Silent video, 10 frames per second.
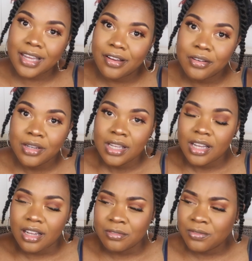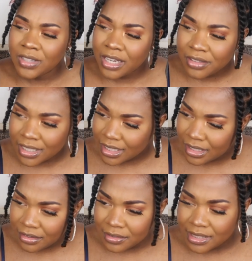Now, I'm very
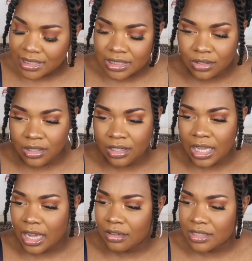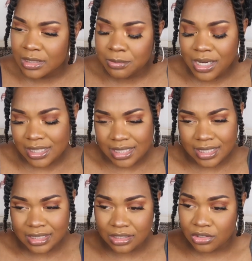curious on how this
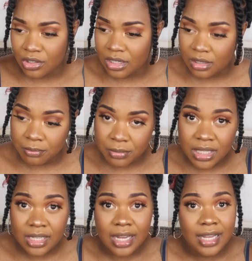process is gonna be.